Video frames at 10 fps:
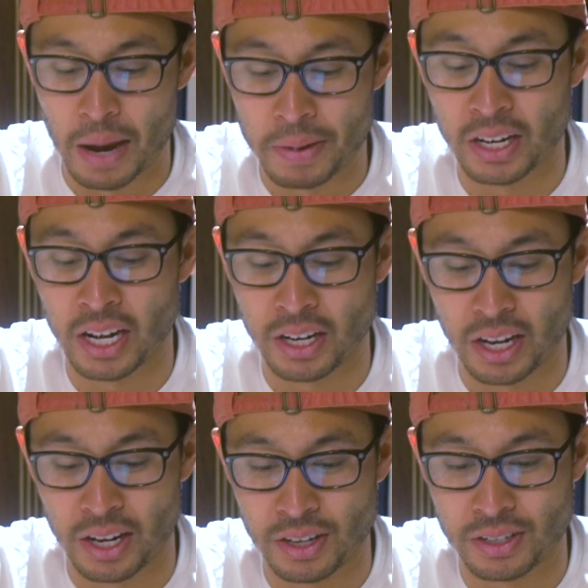I mean,
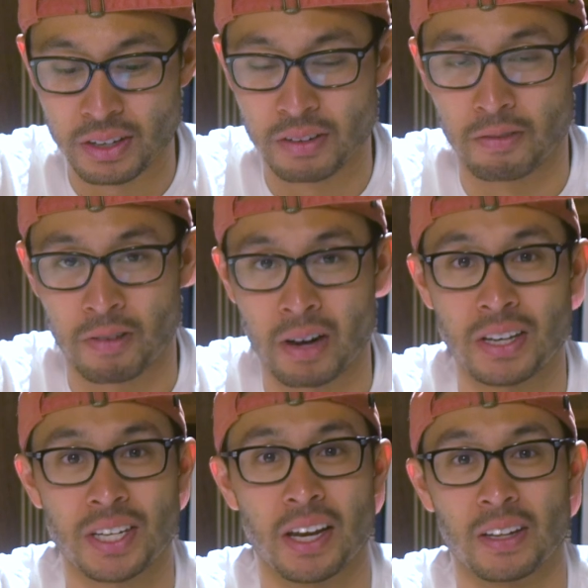it is
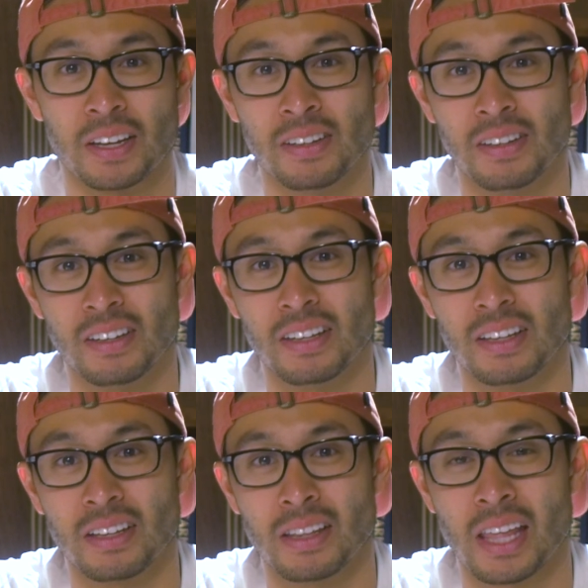very telling
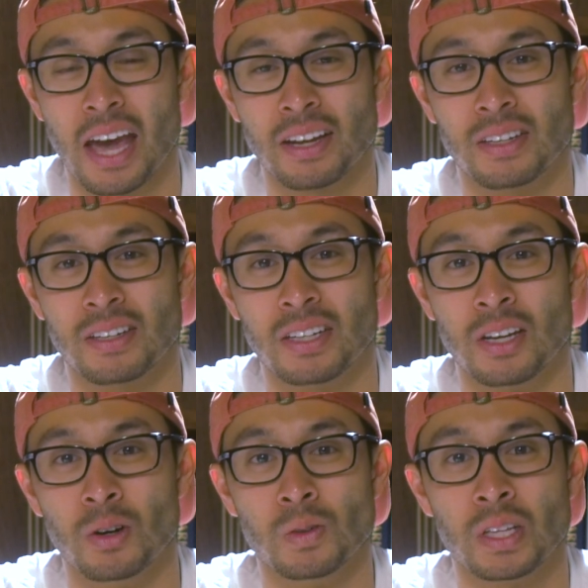that
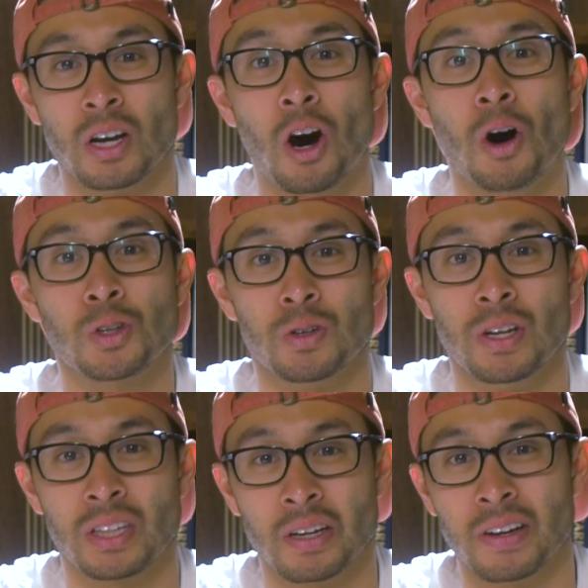the only
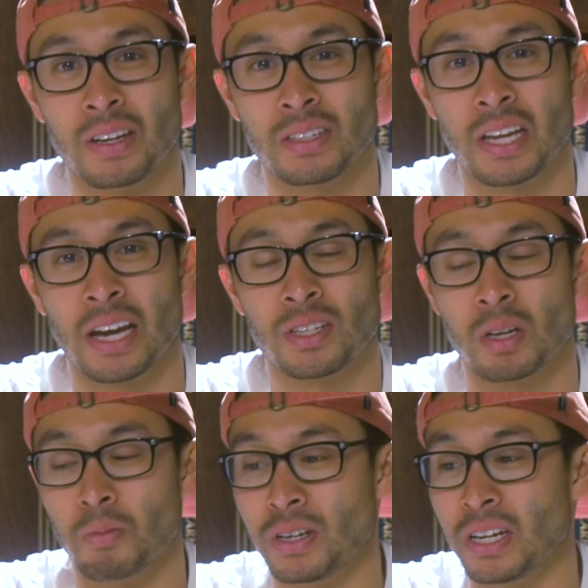alternate theories that
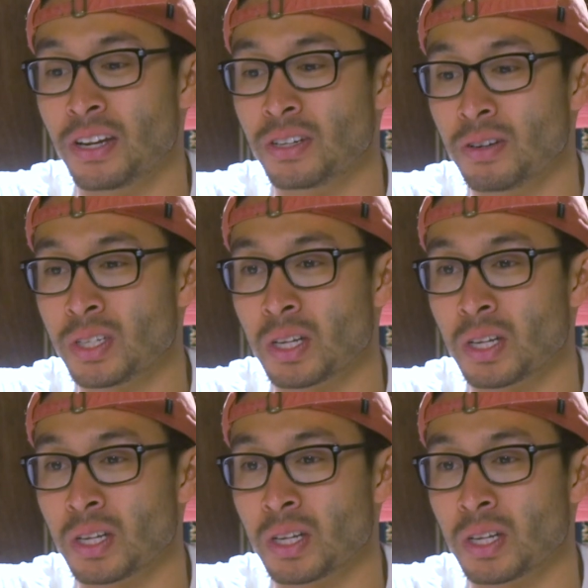someone didn't do